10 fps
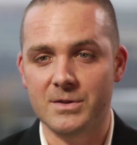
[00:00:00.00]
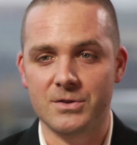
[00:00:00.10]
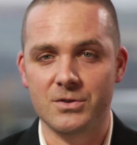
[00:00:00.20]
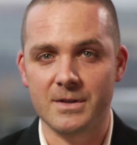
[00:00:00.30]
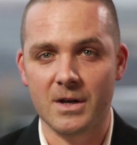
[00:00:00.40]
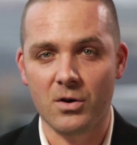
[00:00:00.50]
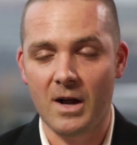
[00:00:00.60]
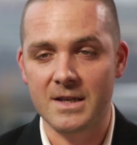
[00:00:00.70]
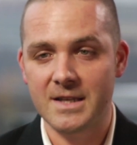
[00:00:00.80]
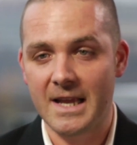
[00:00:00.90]
what they're doing
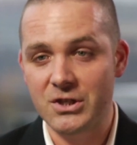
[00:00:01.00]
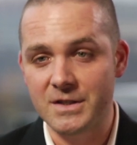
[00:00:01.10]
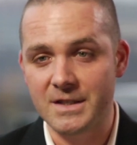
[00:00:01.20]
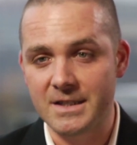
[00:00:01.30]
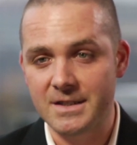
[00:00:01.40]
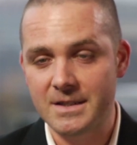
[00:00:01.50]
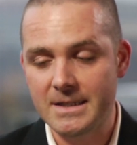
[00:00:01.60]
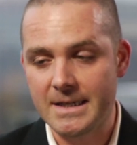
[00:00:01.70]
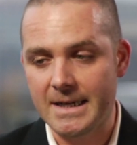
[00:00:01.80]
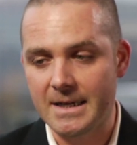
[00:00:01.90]
across agencies.
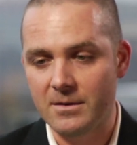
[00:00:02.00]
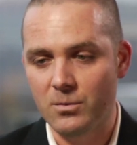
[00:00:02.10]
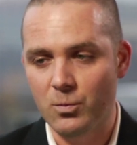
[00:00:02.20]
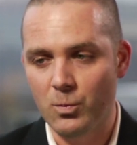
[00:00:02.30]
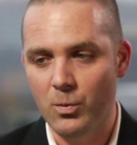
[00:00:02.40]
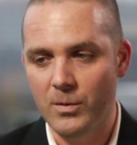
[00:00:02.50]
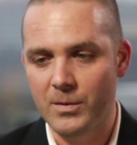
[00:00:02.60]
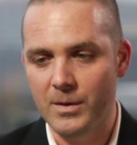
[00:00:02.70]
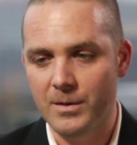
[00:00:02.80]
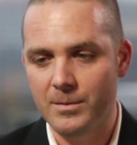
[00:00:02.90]
Uh,
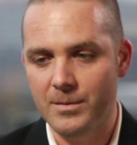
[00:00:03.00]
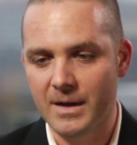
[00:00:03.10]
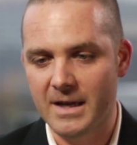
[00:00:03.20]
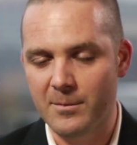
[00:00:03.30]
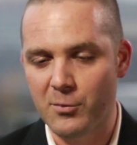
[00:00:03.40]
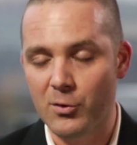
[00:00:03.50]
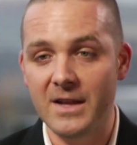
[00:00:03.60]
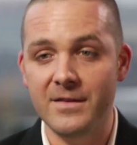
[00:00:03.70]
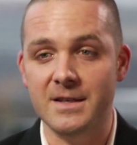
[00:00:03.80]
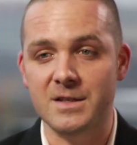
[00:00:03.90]
the, the kind of
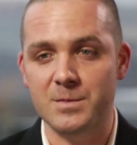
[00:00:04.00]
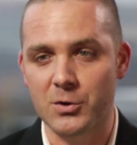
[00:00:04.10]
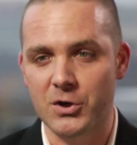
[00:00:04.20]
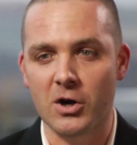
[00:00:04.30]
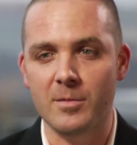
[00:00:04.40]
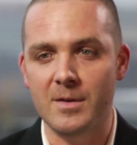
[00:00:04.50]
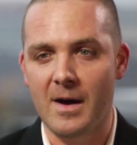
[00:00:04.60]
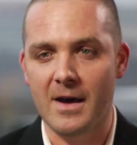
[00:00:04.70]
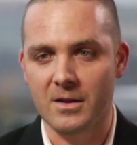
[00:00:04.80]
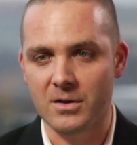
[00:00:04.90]
previous procurement
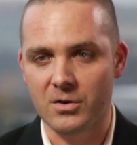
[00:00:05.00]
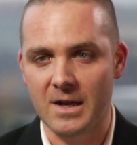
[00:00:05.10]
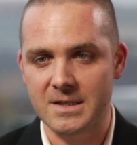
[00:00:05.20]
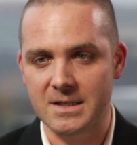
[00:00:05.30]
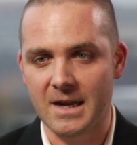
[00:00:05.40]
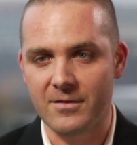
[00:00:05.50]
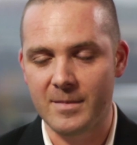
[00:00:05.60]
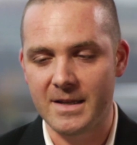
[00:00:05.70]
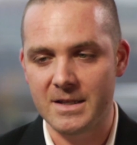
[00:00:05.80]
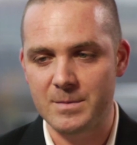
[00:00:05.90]
model across the
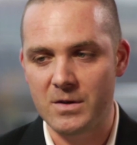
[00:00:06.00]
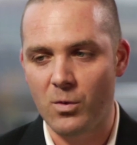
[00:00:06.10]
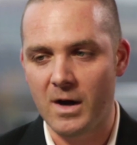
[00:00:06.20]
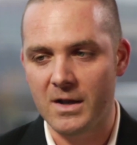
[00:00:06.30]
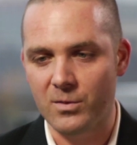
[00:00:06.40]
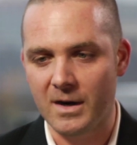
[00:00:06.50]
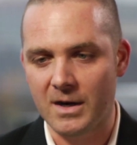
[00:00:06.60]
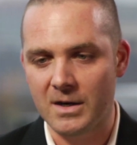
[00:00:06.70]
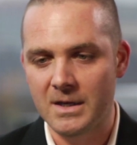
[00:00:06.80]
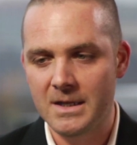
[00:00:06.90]
government has been one
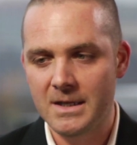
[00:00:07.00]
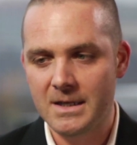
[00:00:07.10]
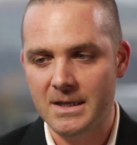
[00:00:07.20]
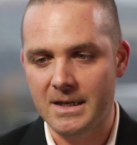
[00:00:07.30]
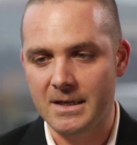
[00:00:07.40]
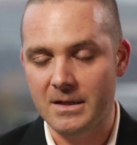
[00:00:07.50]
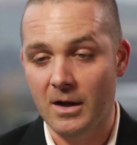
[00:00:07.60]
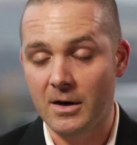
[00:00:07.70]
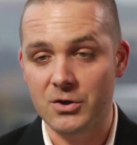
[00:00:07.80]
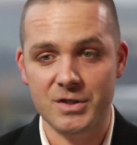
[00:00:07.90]
where uh,
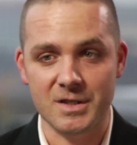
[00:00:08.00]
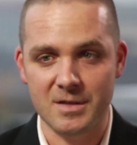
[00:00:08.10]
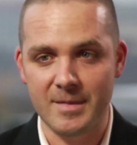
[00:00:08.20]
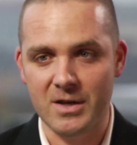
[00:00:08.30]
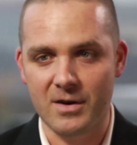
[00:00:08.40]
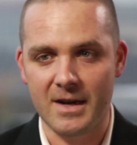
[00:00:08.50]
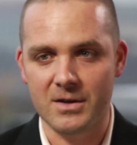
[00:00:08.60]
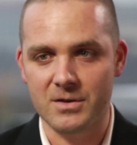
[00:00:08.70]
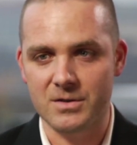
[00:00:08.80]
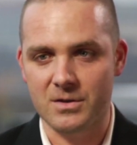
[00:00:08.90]
large system
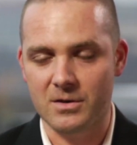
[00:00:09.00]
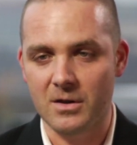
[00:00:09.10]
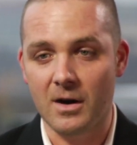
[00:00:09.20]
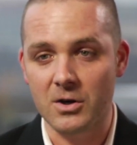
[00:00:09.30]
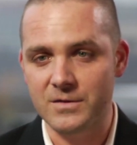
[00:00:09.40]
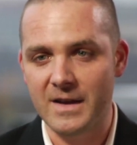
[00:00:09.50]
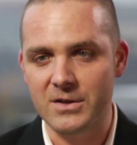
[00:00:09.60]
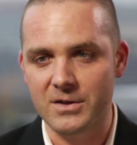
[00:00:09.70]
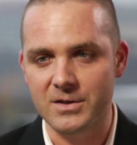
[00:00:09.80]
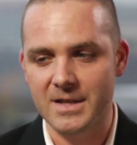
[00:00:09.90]
integrators or large
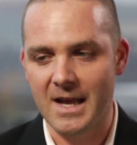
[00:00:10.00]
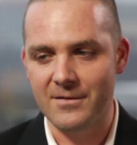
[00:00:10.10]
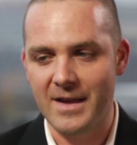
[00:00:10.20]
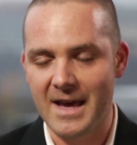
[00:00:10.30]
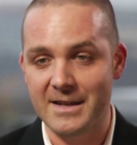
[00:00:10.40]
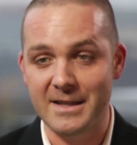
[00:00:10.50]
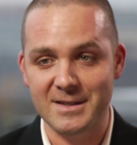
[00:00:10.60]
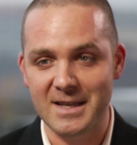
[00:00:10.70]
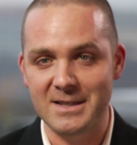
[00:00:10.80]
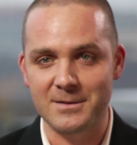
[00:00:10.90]
vendors have had an
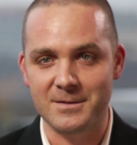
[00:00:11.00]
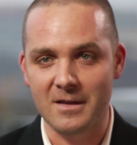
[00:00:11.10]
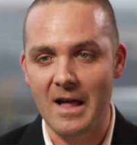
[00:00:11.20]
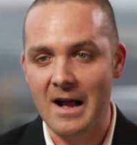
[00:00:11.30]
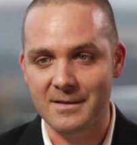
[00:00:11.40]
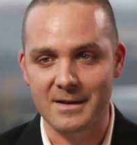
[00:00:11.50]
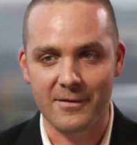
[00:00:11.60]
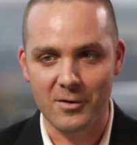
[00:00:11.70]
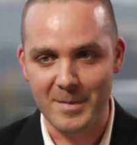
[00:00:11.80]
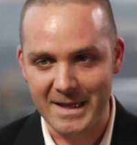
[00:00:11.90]
incentive to lock the
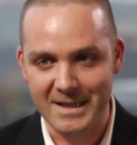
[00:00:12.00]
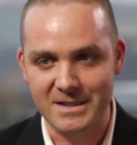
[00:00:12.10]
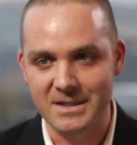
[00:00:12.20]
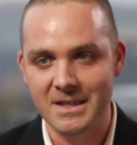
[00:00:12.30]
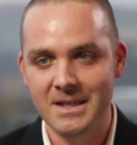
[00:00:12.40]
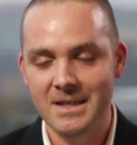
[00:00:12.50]
government in